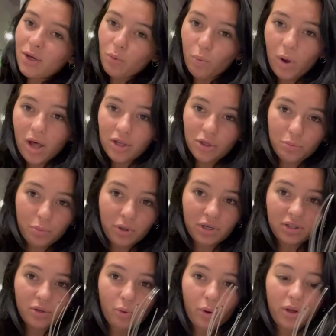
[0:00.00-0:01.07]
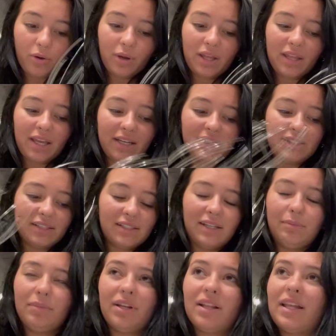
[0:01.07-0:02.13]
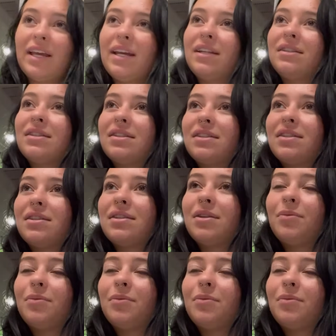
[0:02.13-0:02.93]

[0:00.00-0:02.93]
while you put in the oil, it like stimulates